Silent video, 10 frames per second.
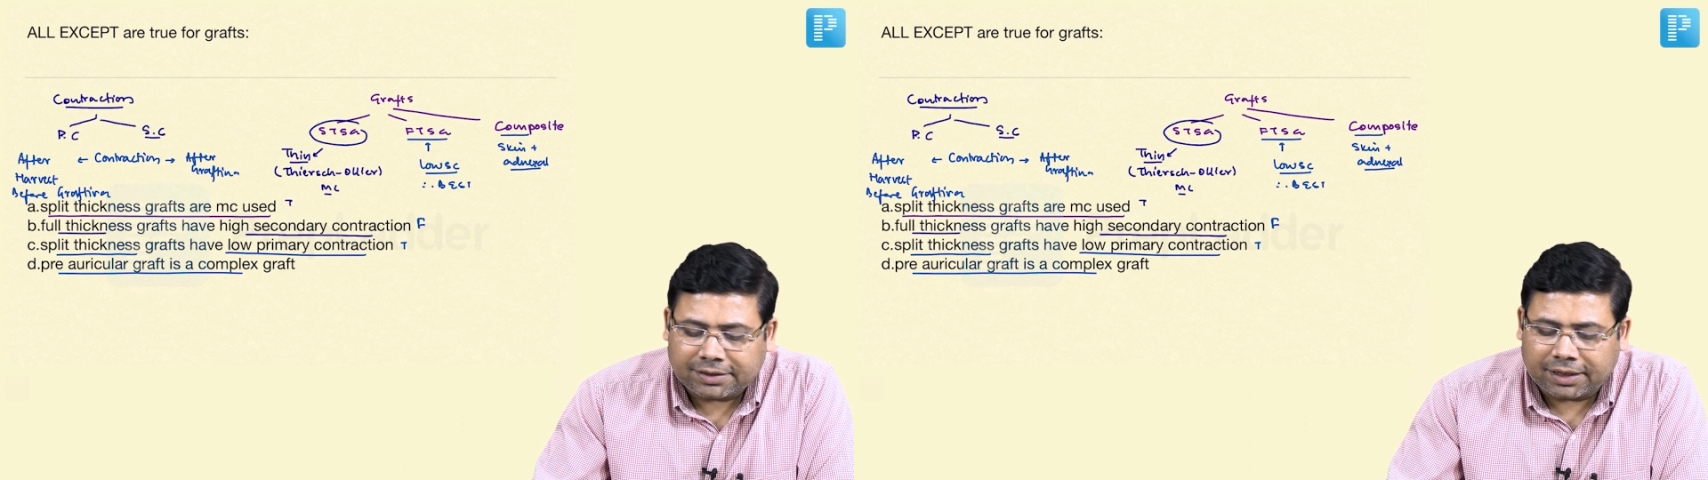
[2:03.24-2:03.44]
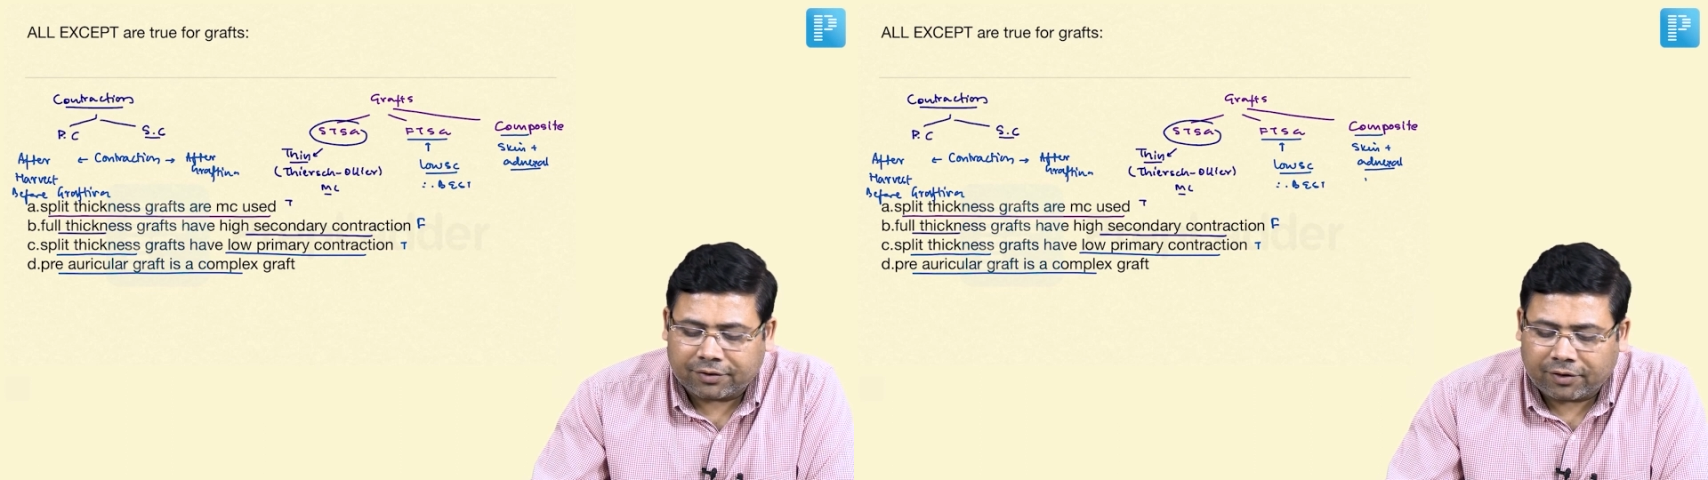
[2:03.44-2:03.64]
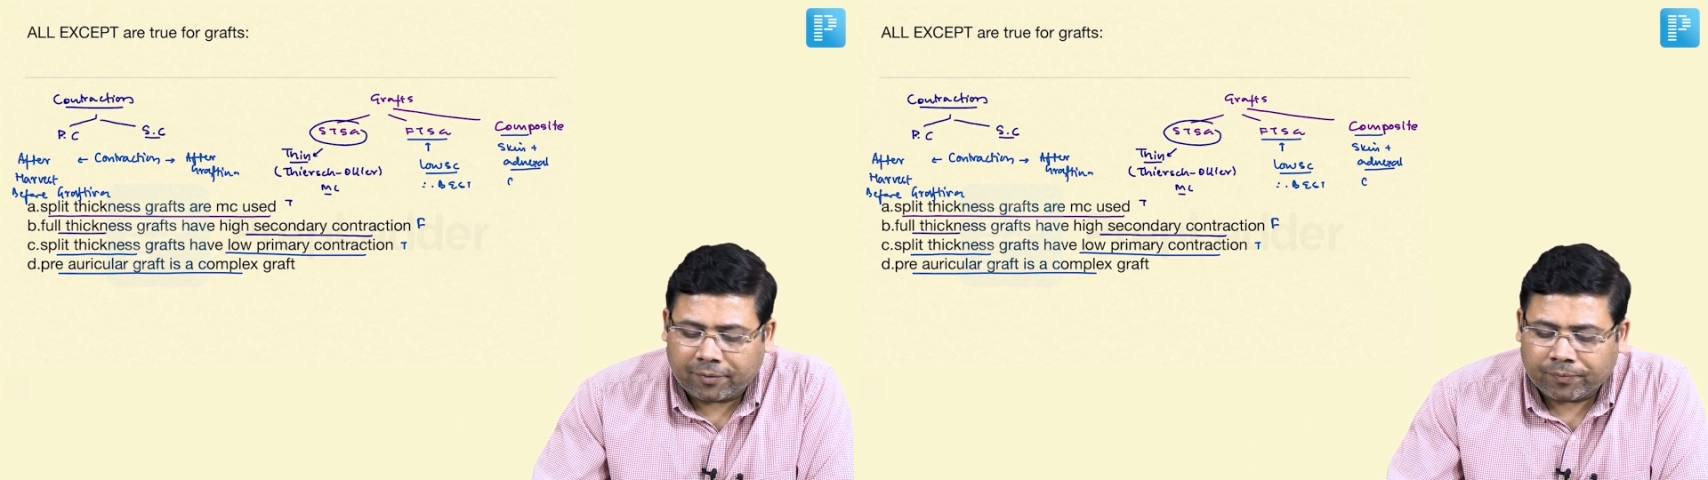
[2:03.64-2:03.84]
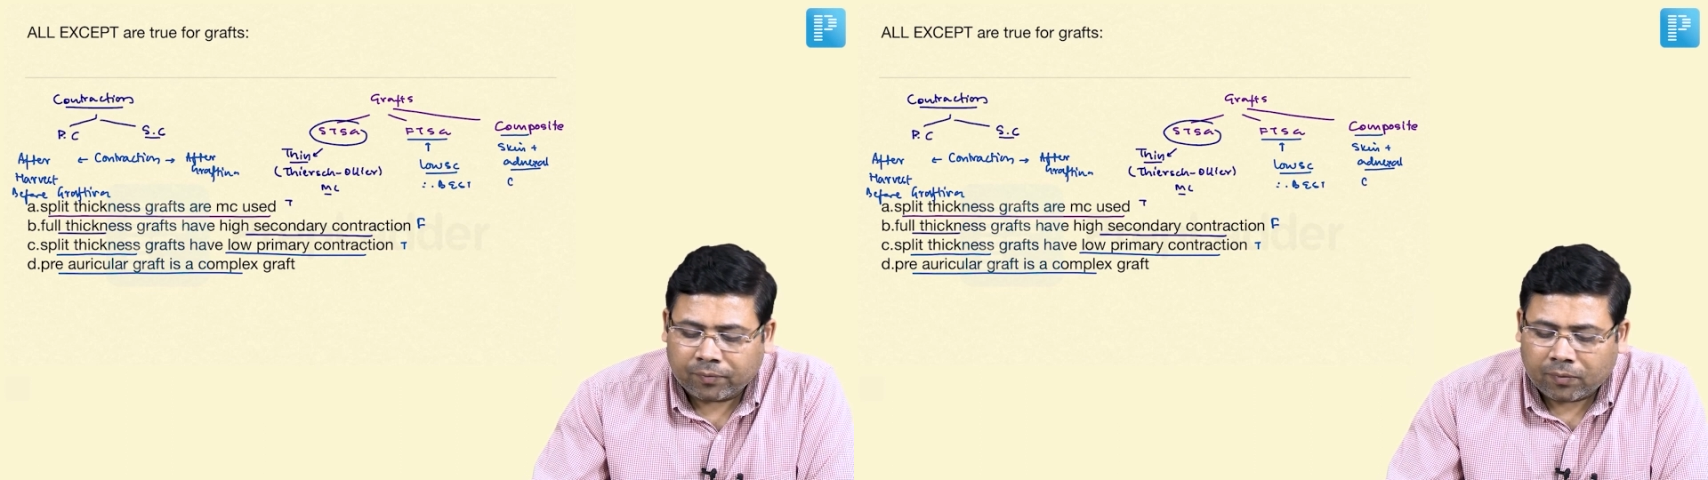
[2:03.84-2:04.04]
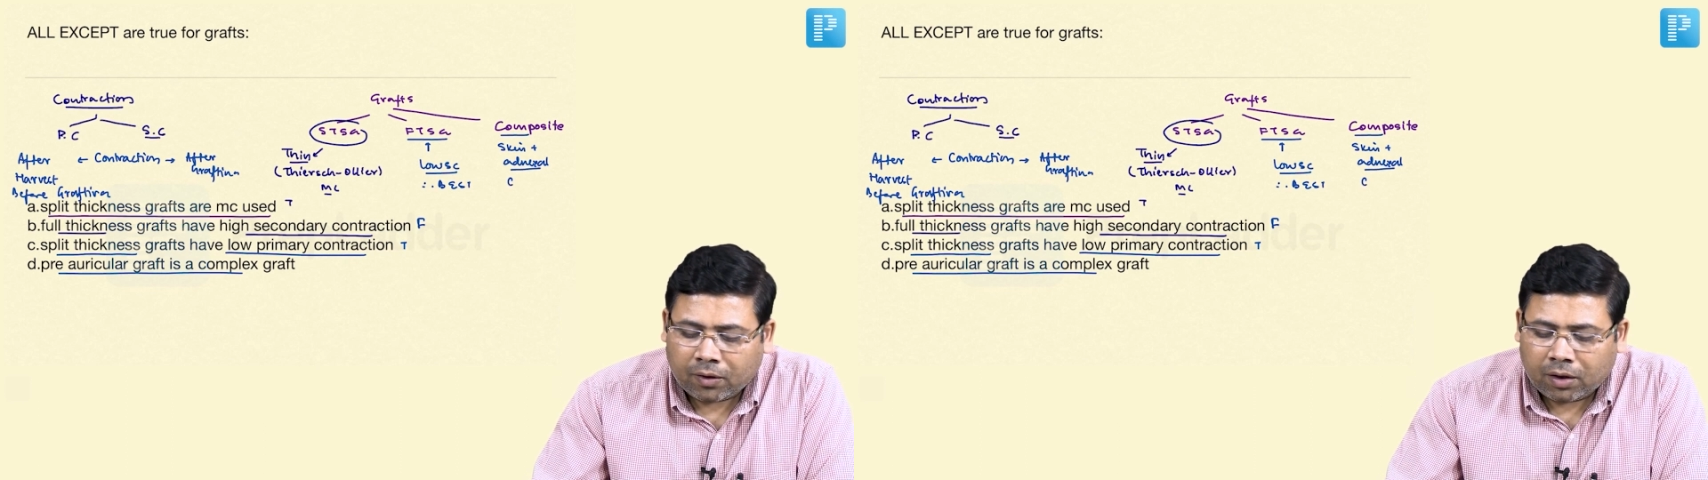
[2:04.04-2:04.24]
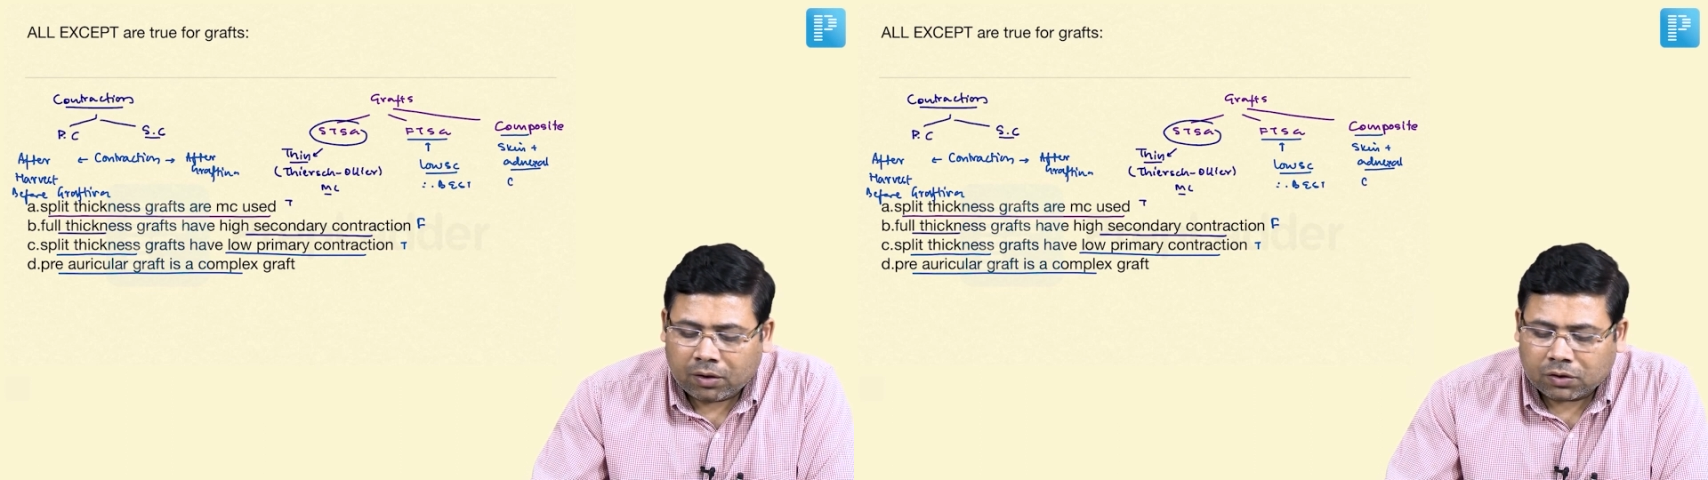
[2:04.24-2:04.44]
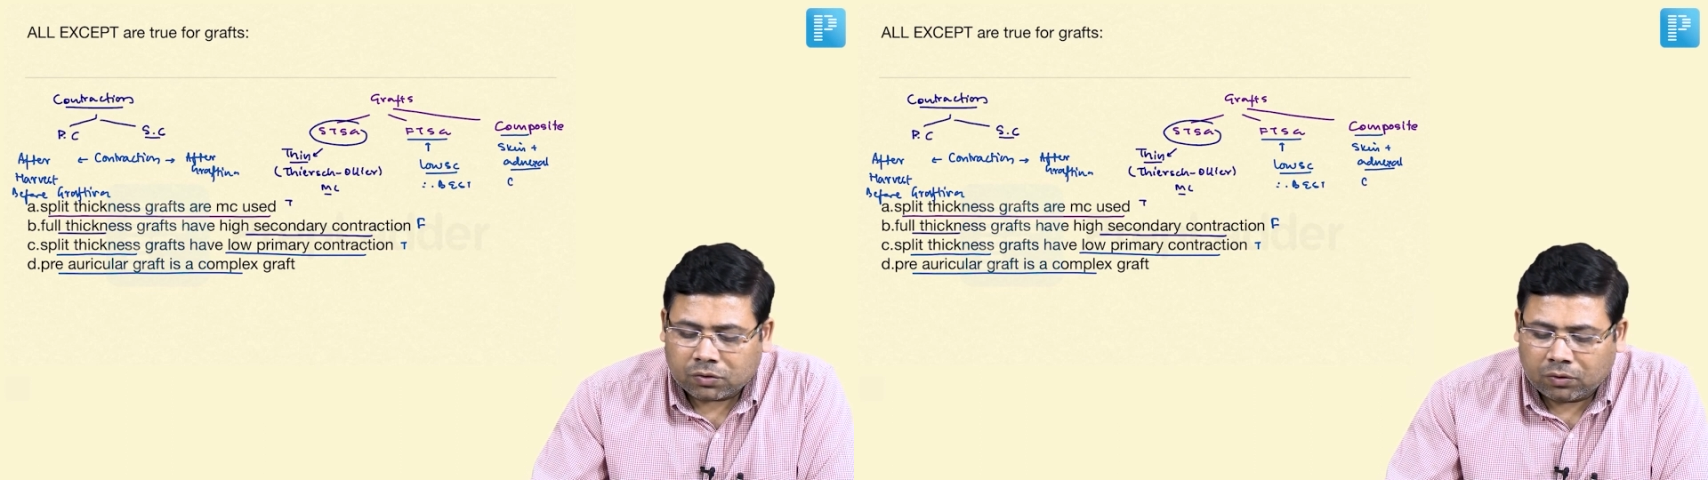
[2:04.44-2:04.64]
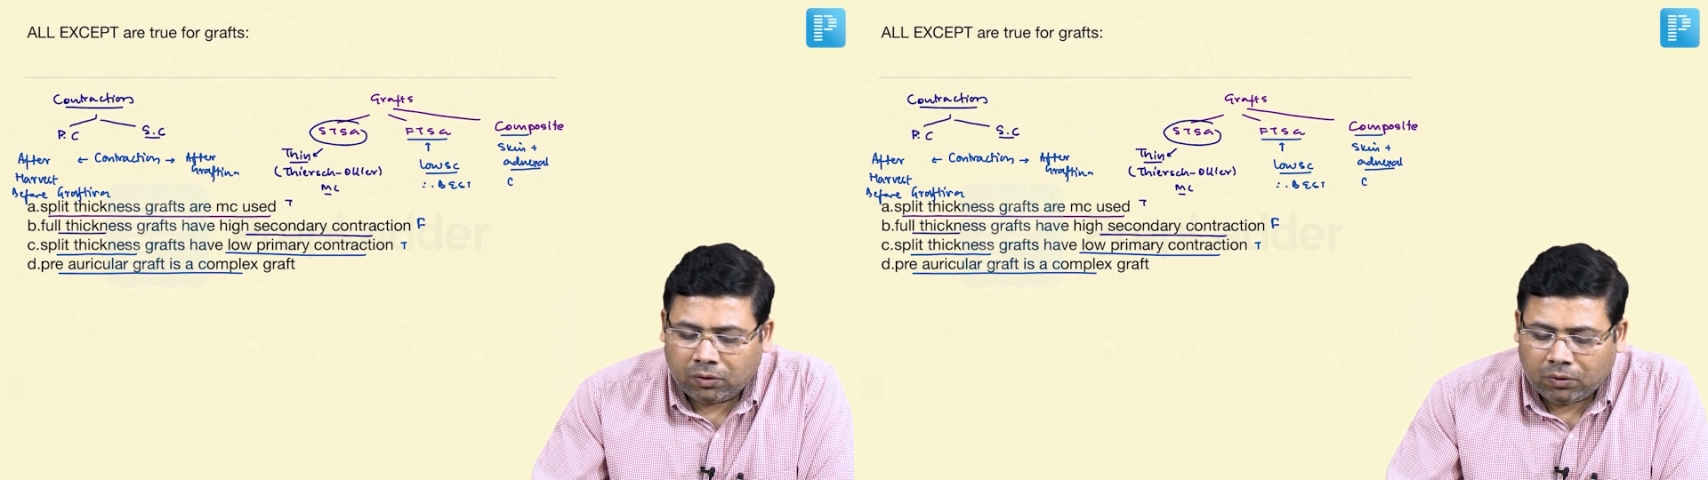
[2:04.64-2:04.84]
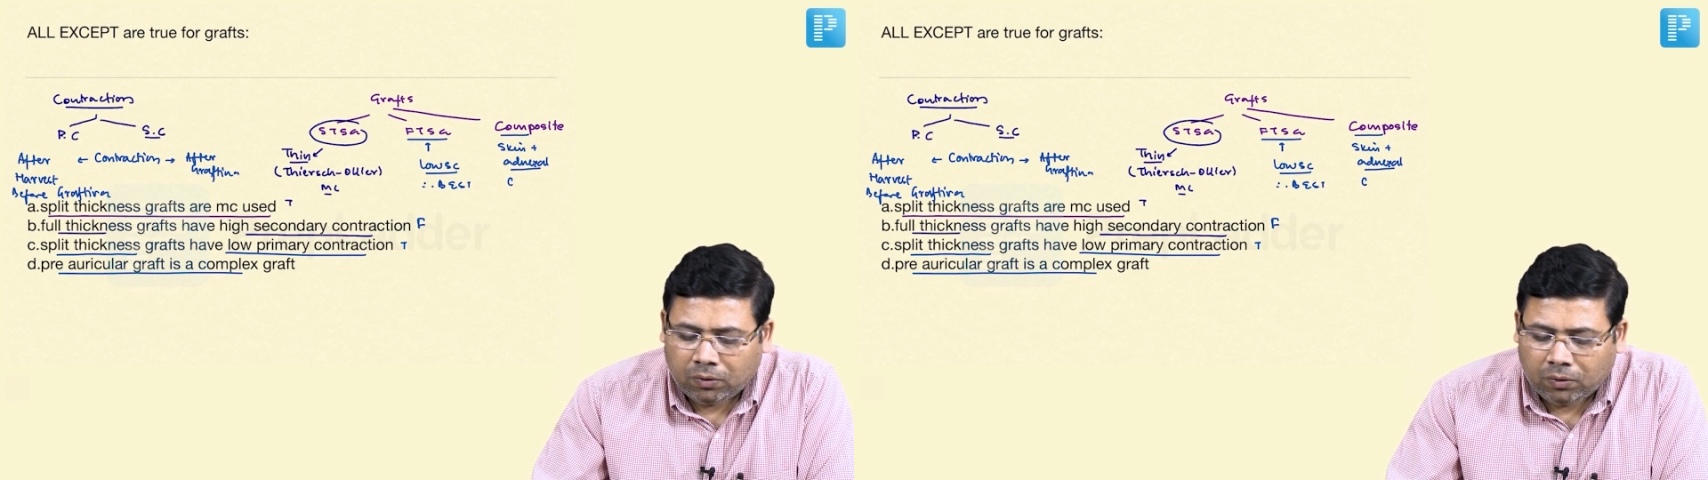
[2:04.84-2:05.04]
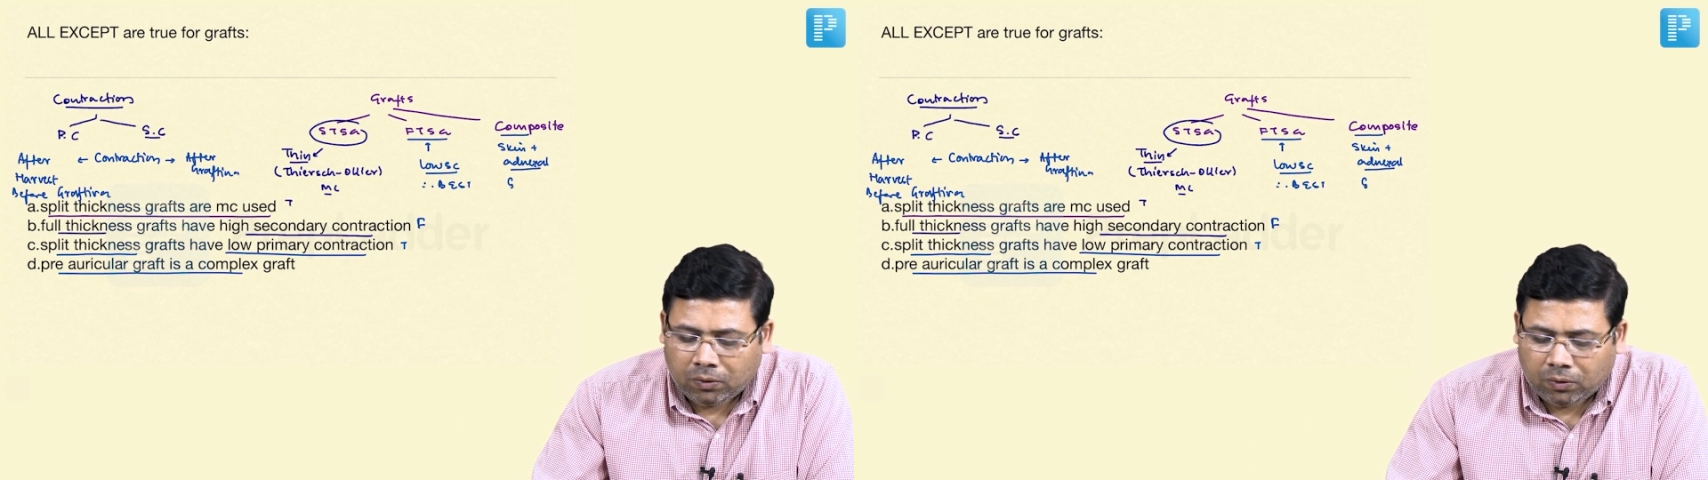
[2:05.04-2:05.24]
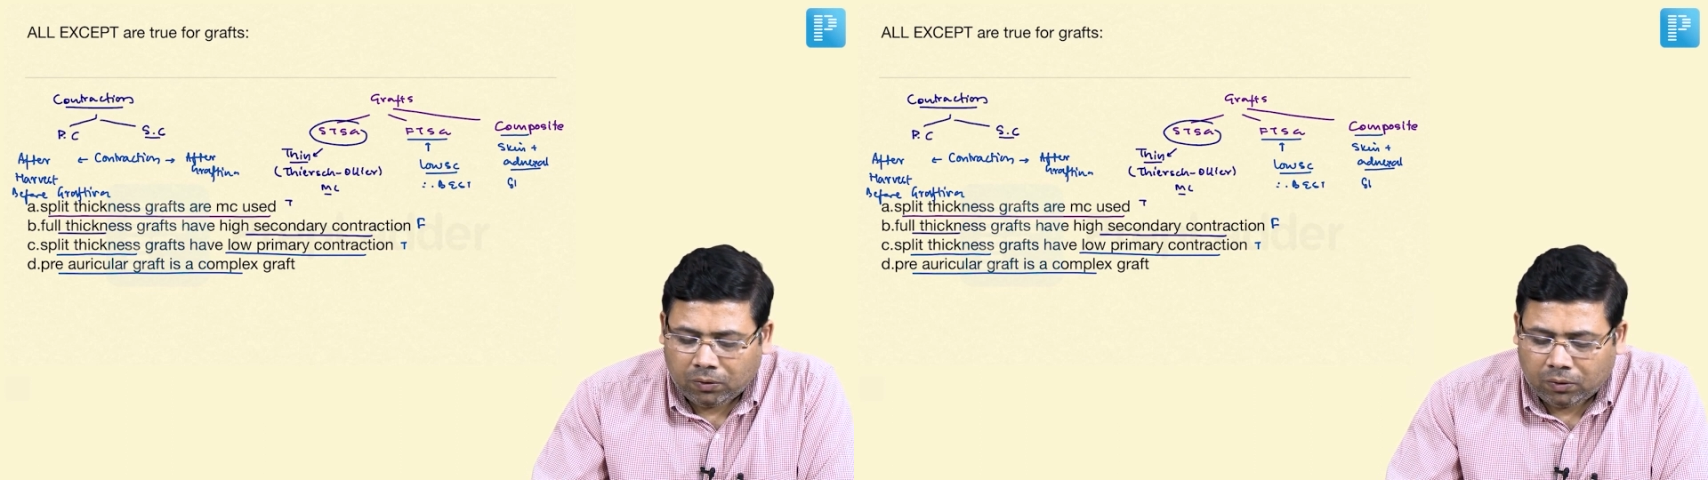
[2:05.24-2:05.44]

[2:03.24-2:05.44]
etc. So